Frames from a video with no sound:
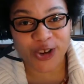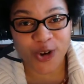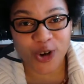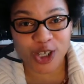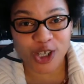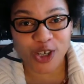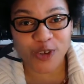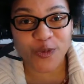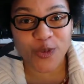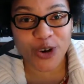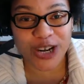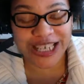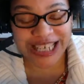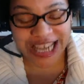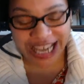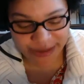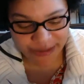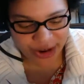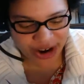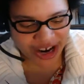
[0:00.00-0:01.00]

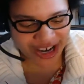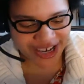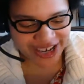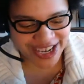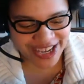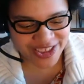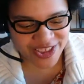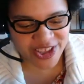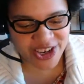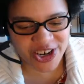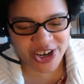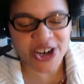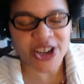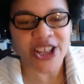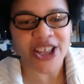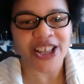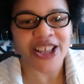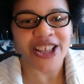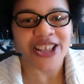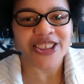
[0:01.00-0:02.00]
240-day mark and they're
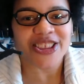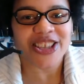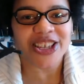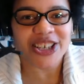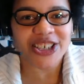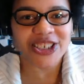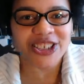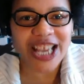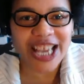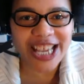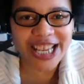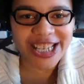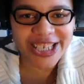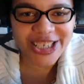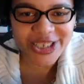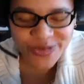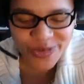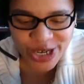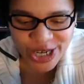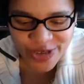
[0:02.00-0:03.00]

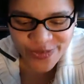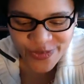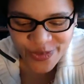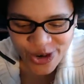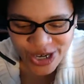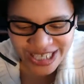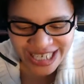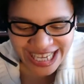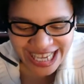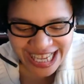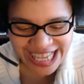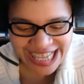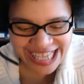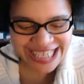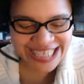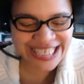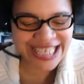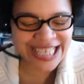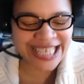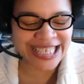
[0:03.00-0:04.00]
like ready for it to
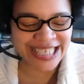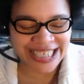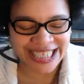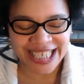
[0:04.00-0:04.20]
end,